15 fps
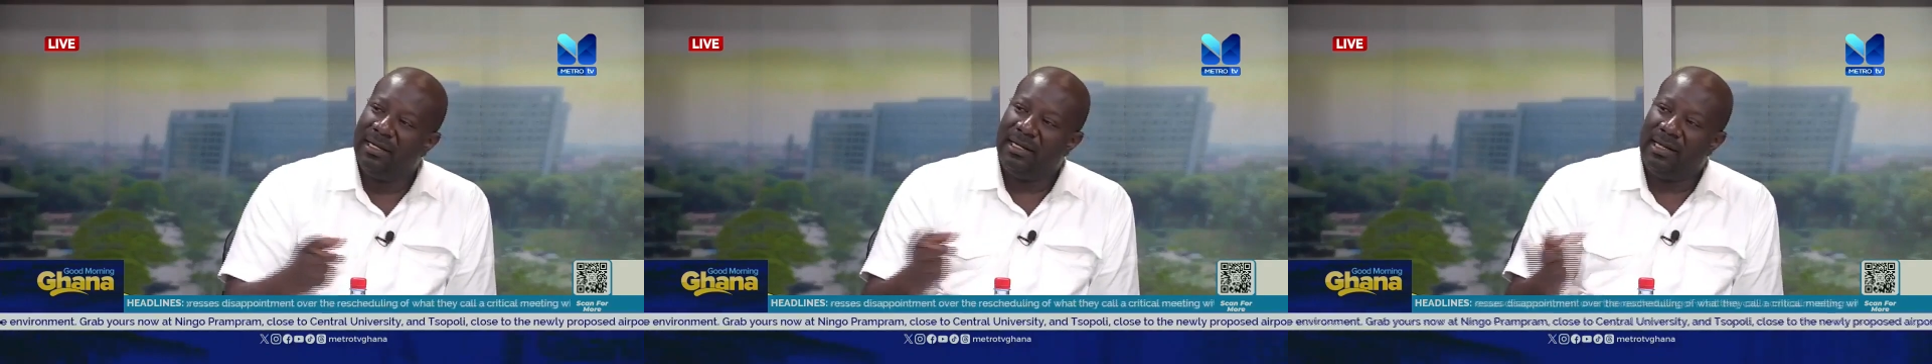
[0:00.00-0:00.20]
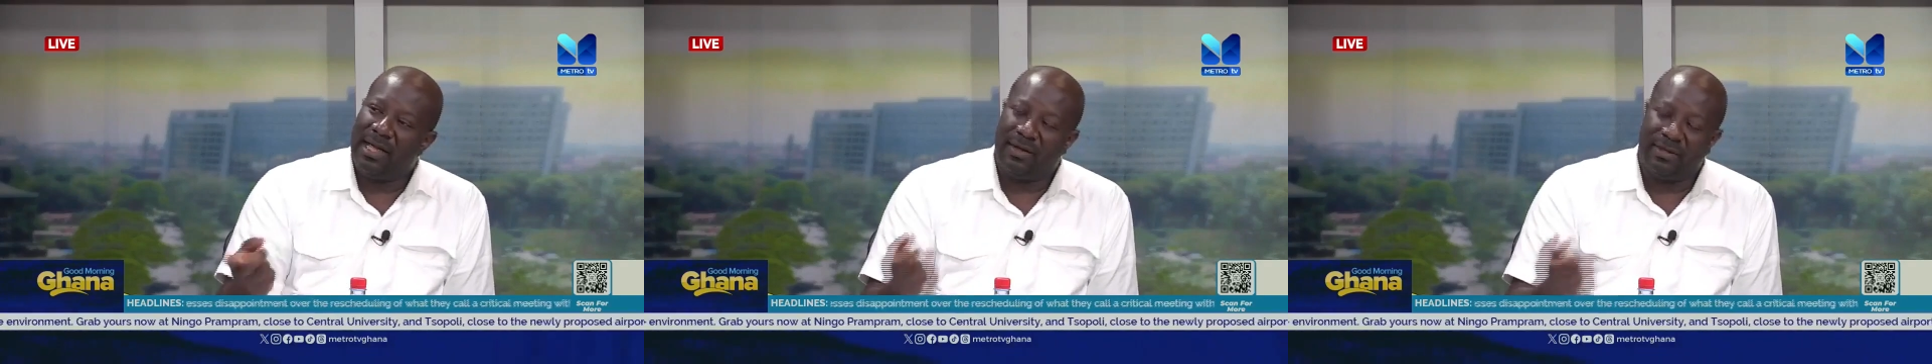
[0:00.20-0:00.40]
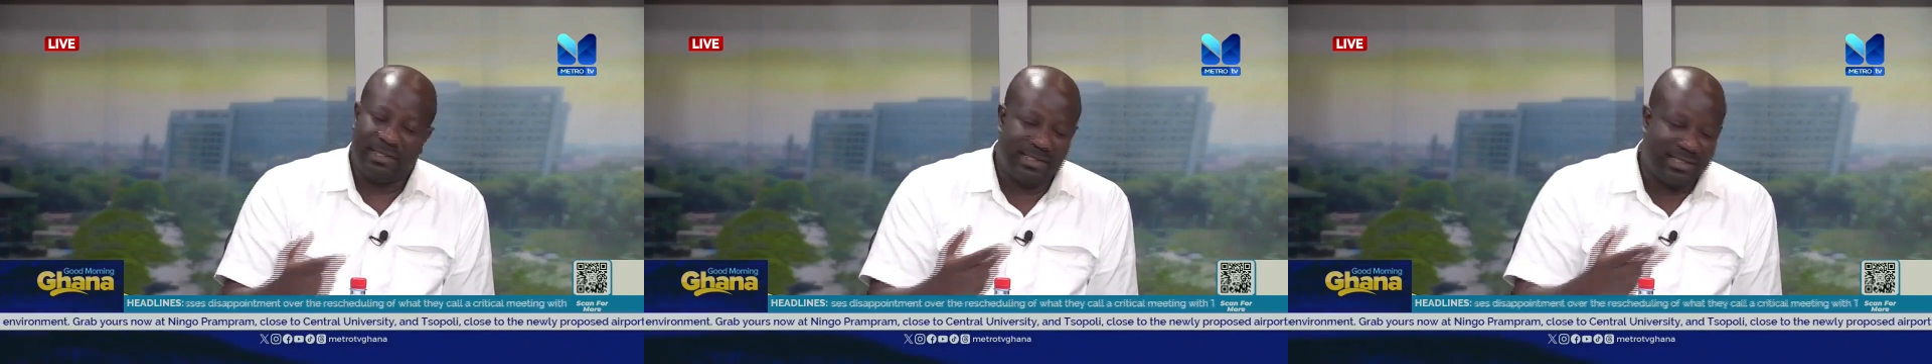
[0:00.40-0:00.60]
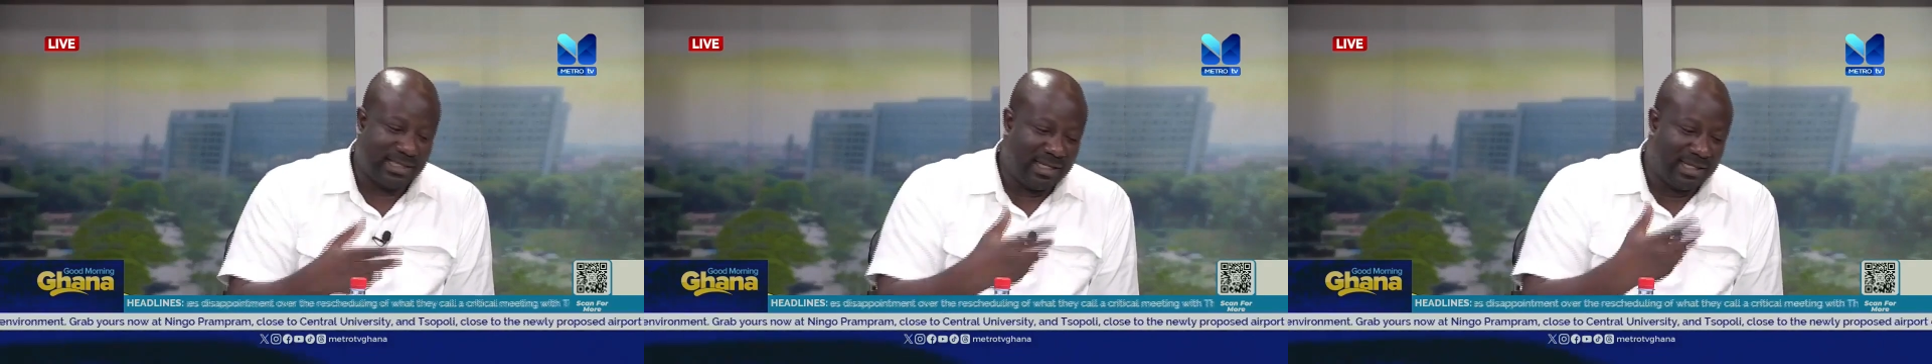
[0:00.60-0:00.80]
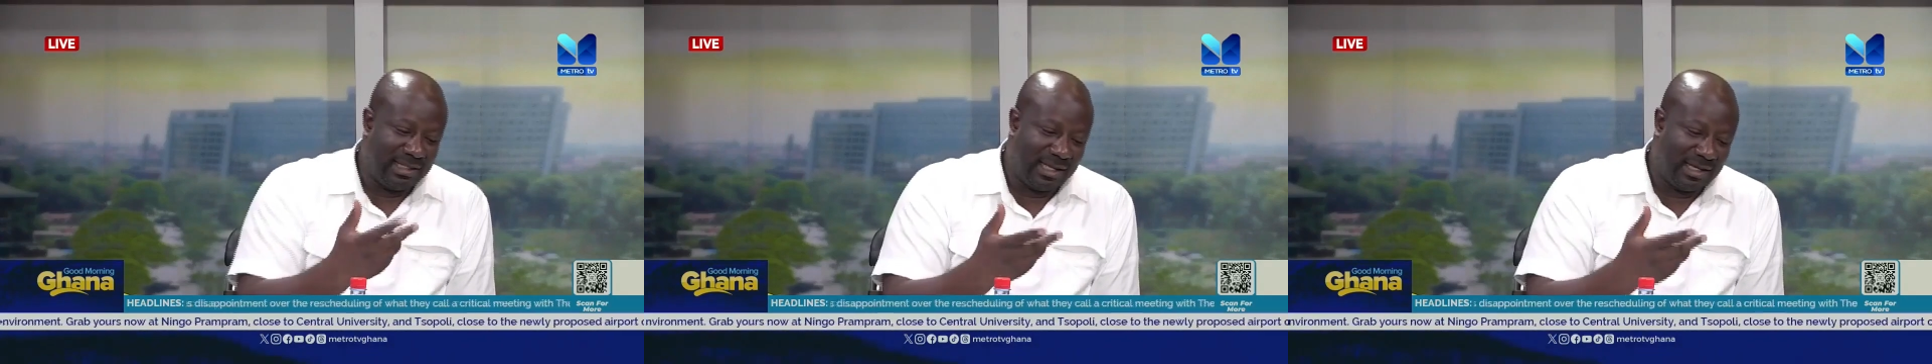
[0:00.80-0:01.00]
Now, there's
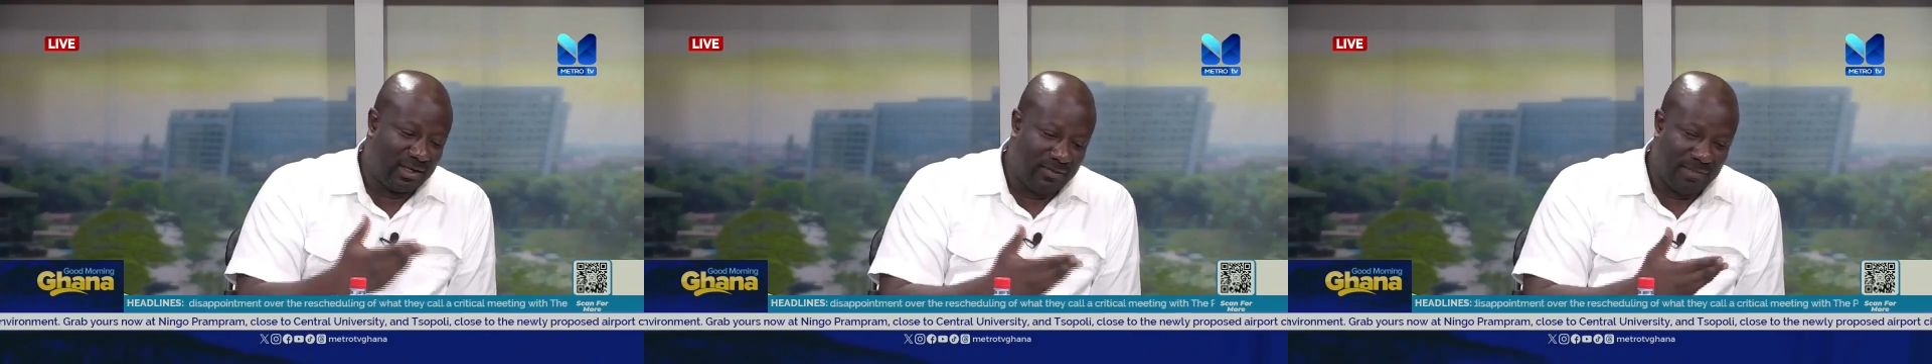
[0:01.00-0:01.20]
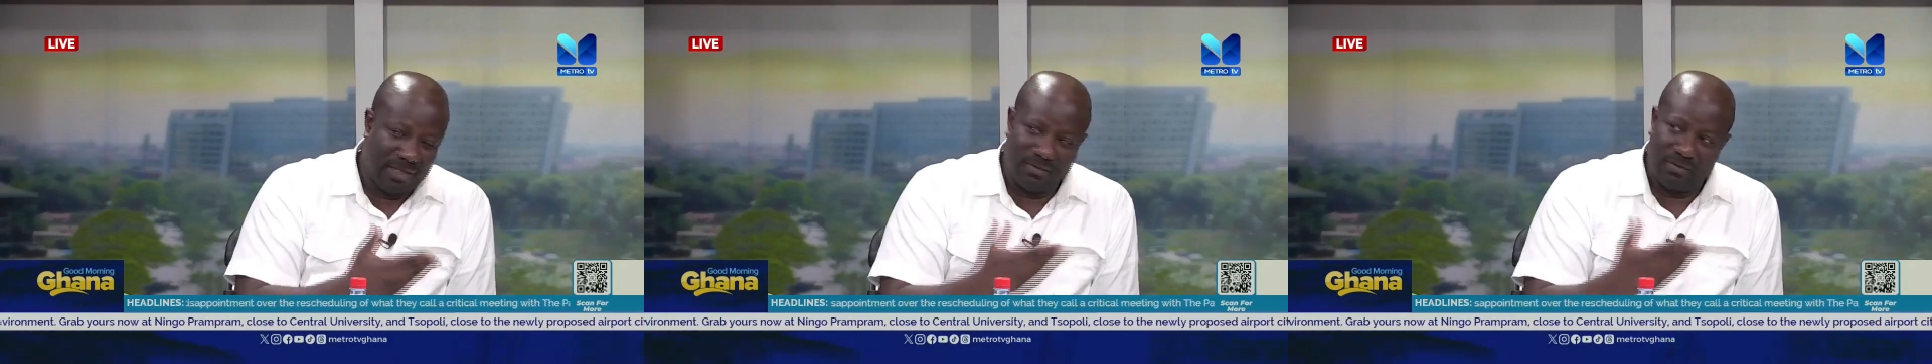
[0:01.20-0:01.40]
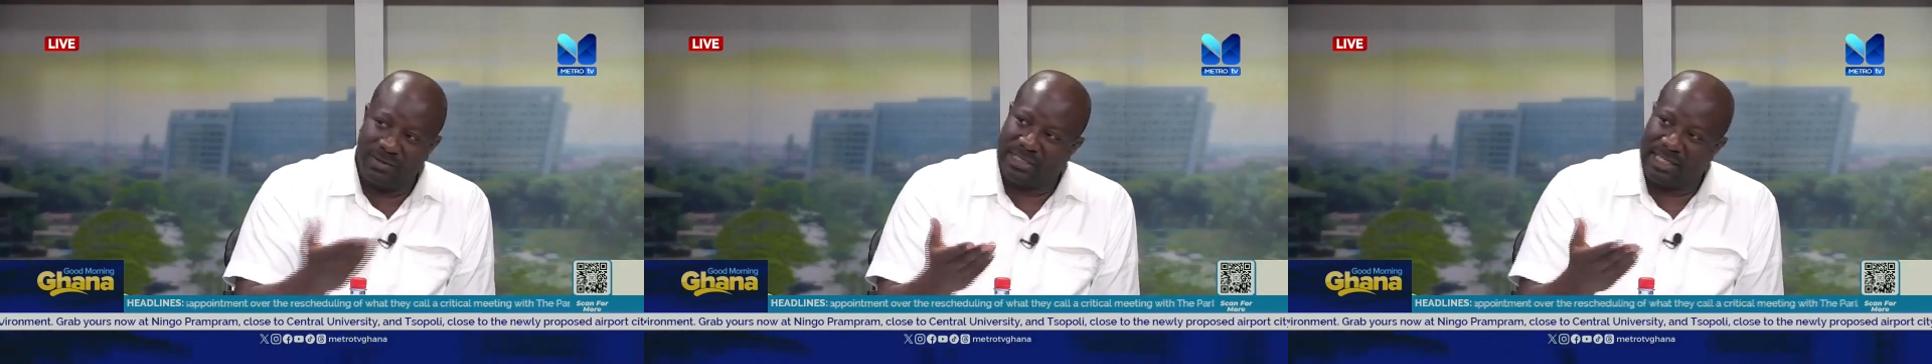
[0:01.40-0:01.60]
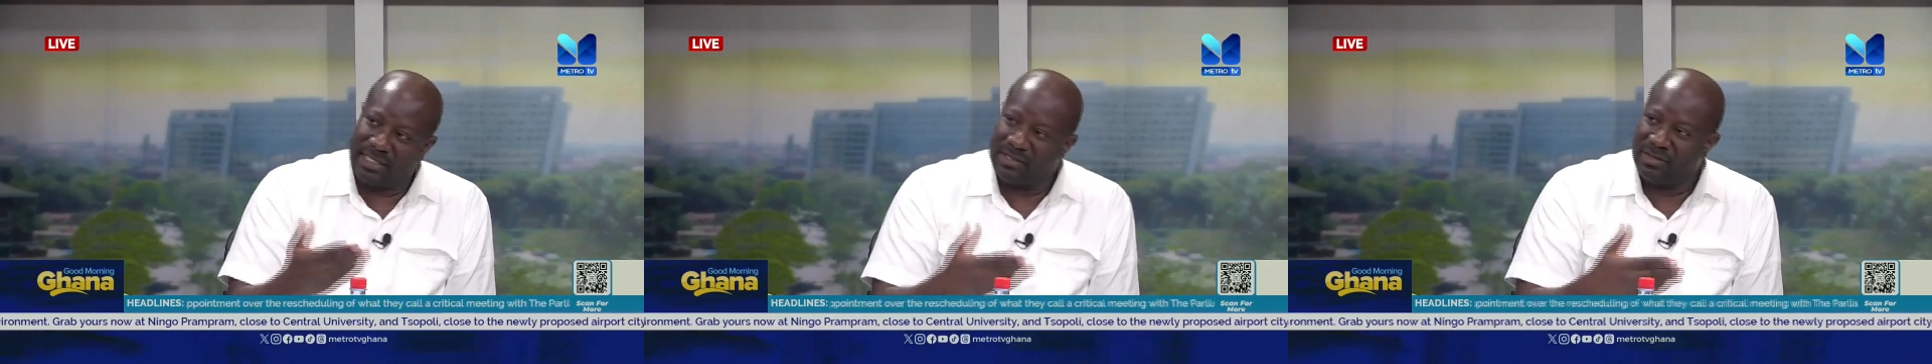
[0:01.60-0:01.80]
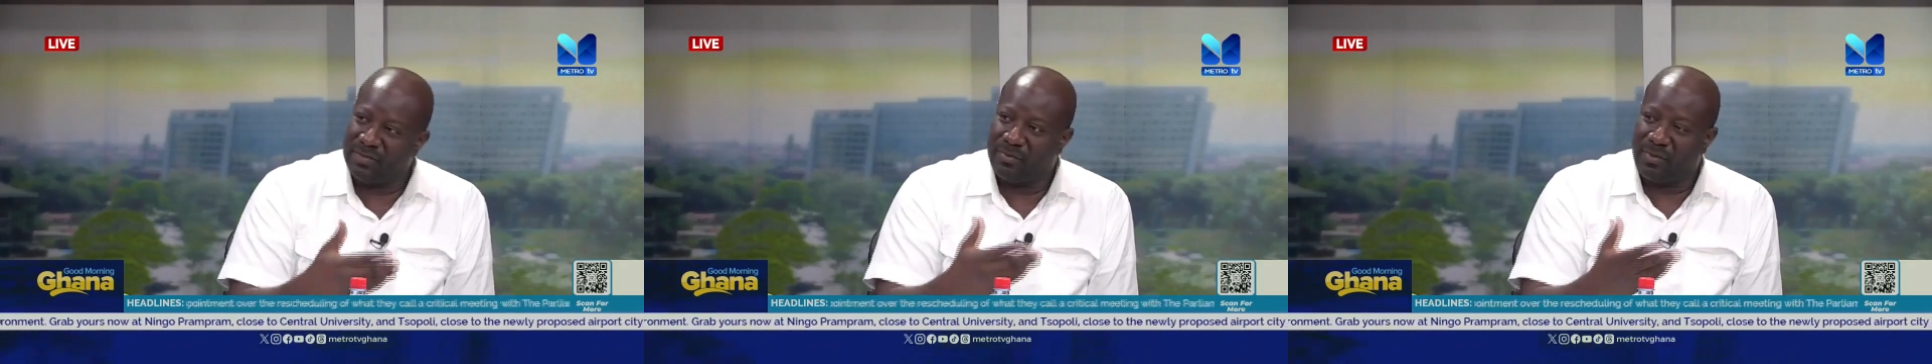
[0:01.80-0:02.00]
another argument which I
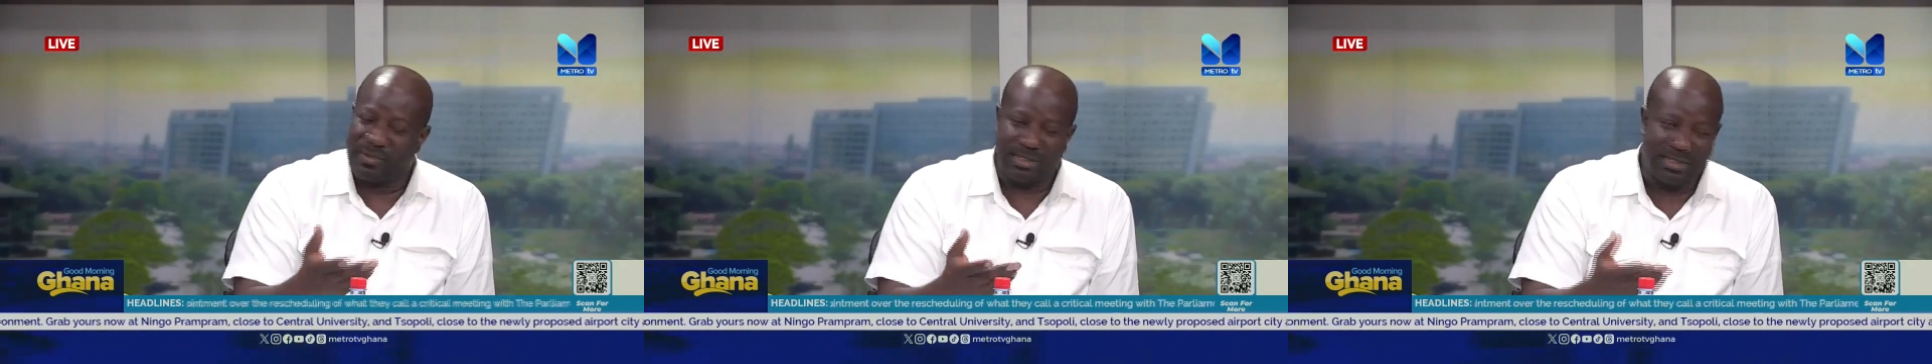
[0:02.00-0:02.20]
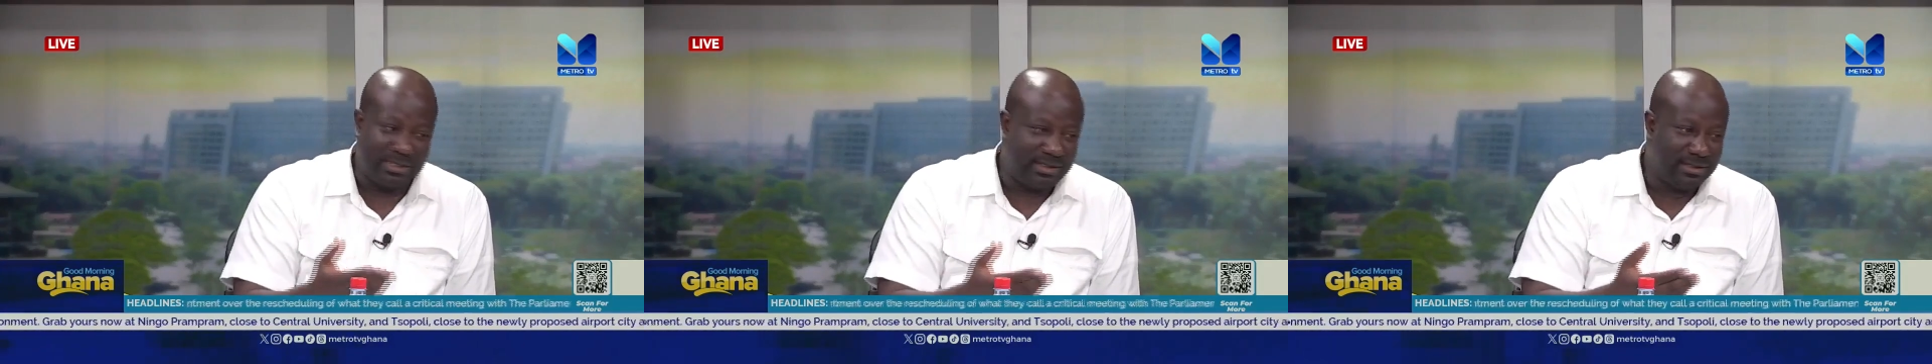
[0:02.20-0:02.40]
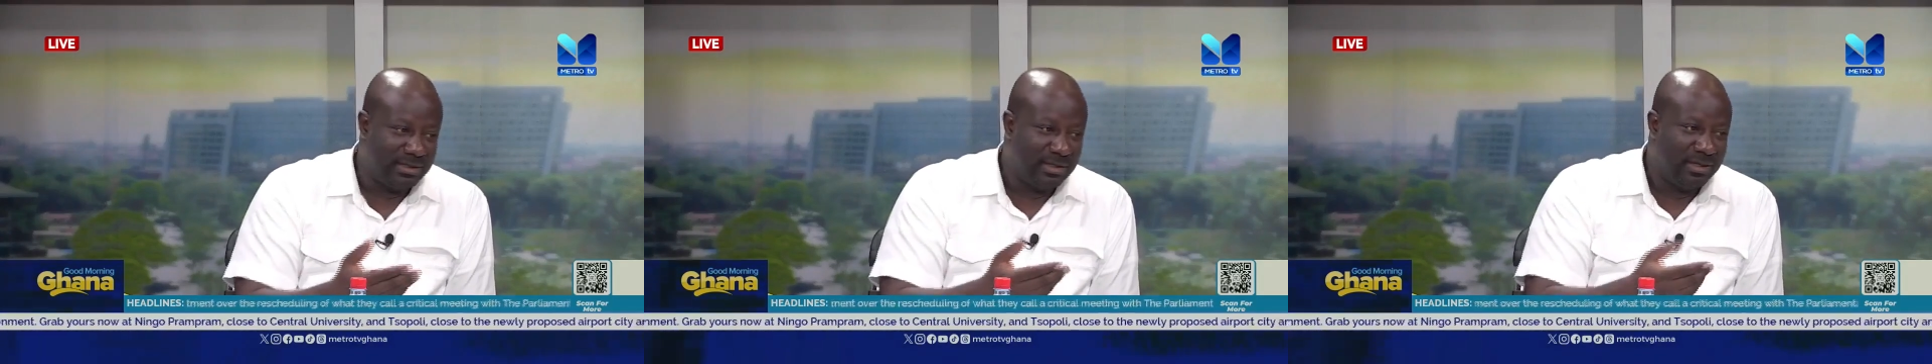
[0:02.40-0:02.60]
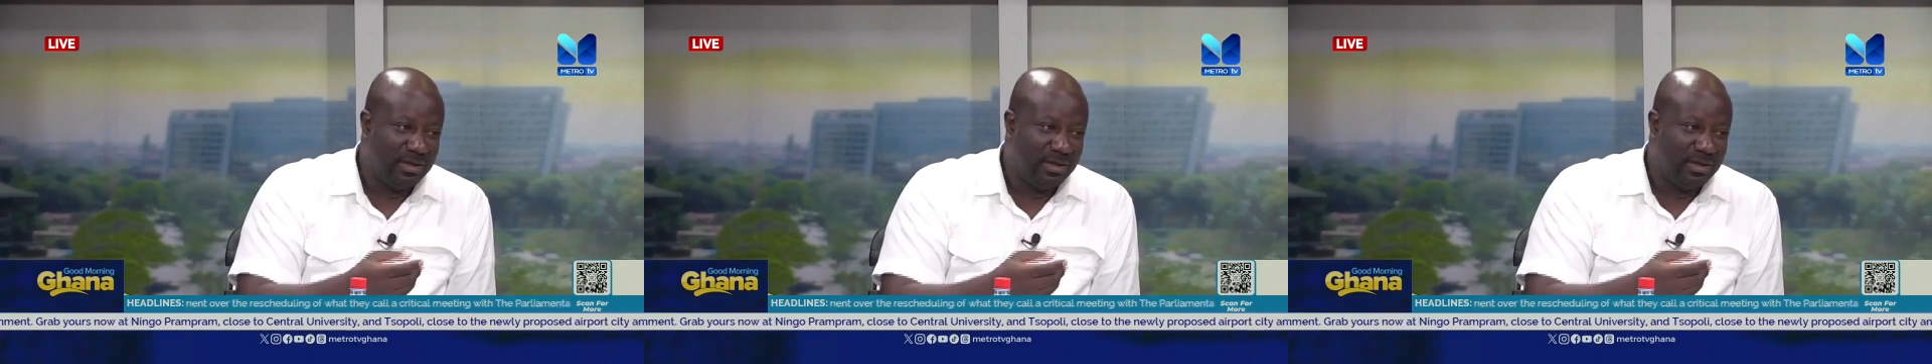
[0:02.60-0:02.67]
need to posit.